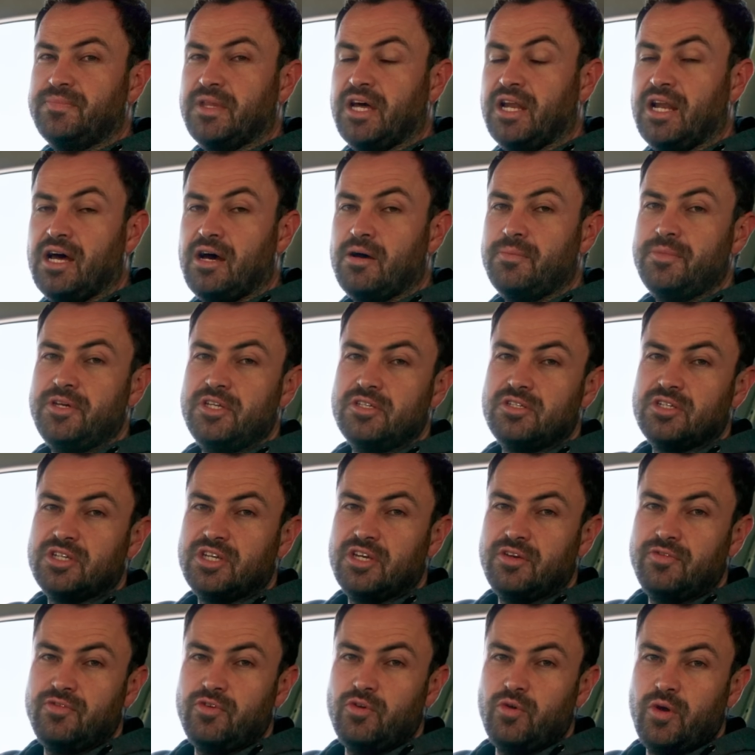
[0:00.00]
Allow me to
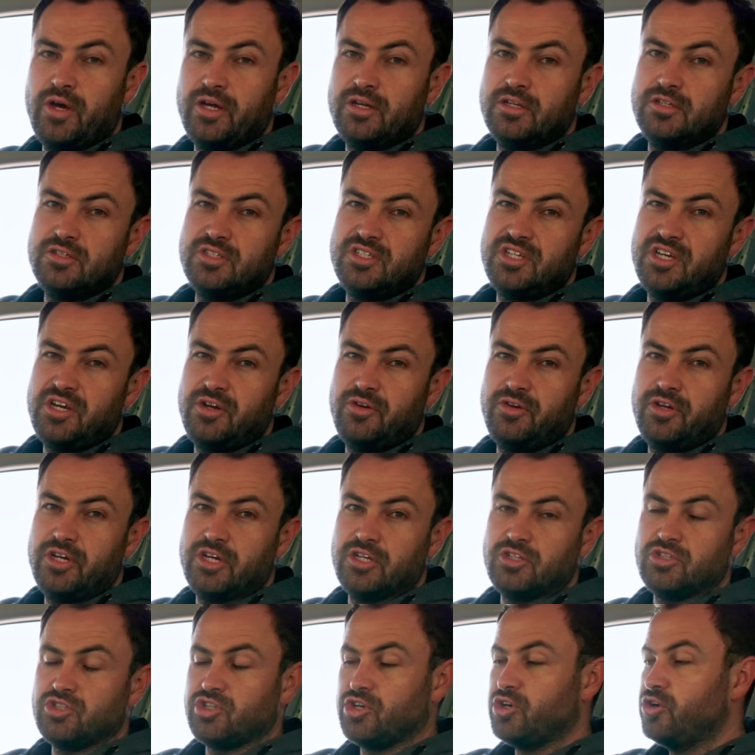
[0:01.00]
give you an
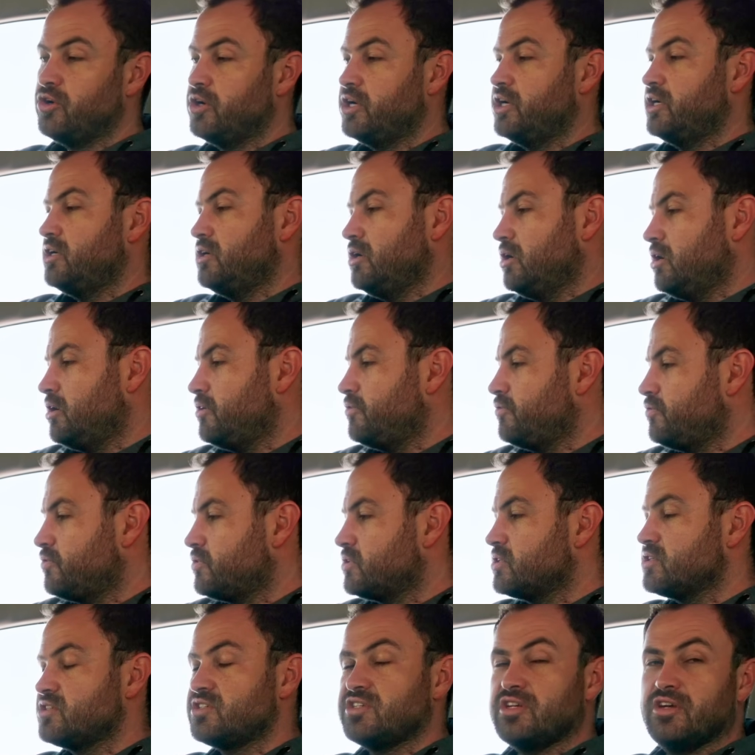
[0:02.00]
interior tour of
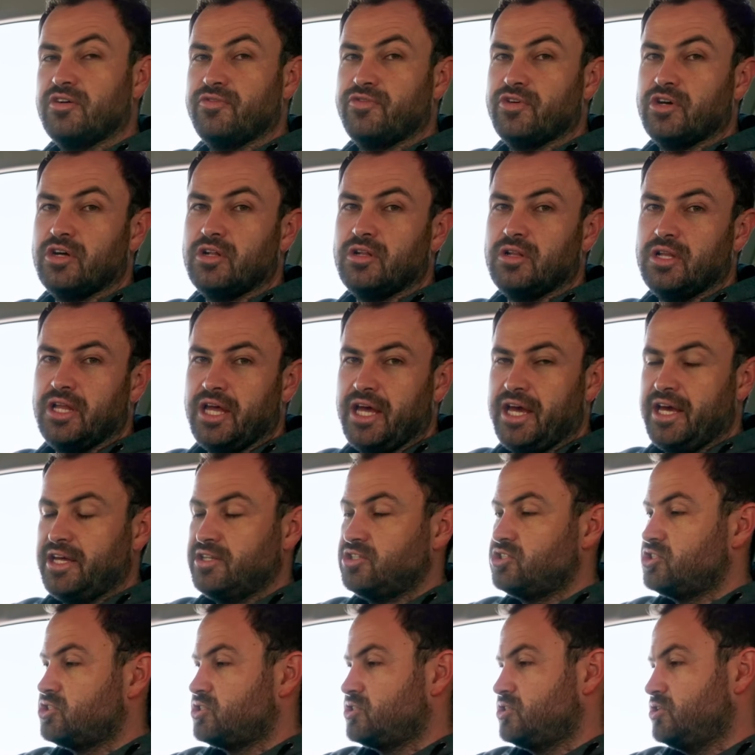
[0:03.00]
this Haval
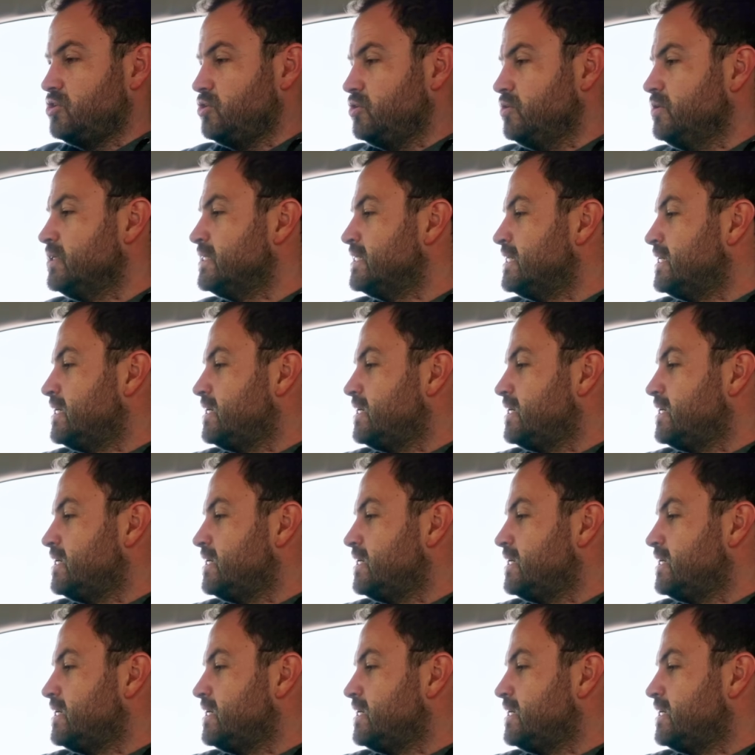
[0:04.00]
H2.